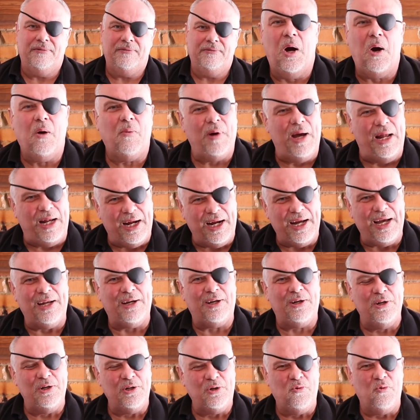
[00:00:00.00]
All right, I got a
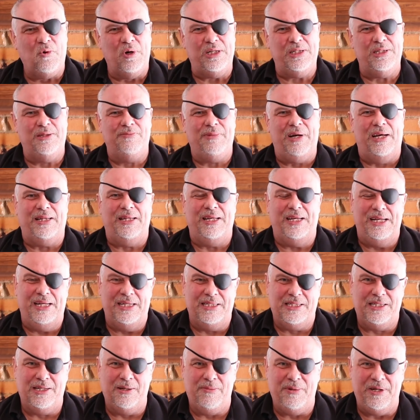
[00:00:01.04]
good question about the
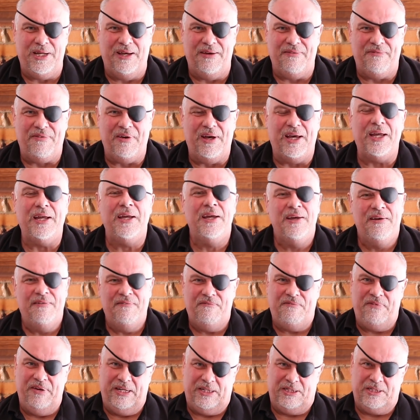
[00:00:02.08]
SWFA
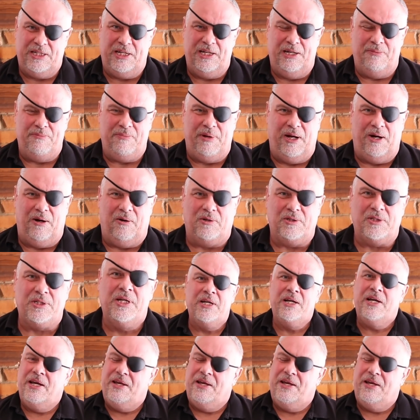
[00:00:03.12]
fixed 10 powers.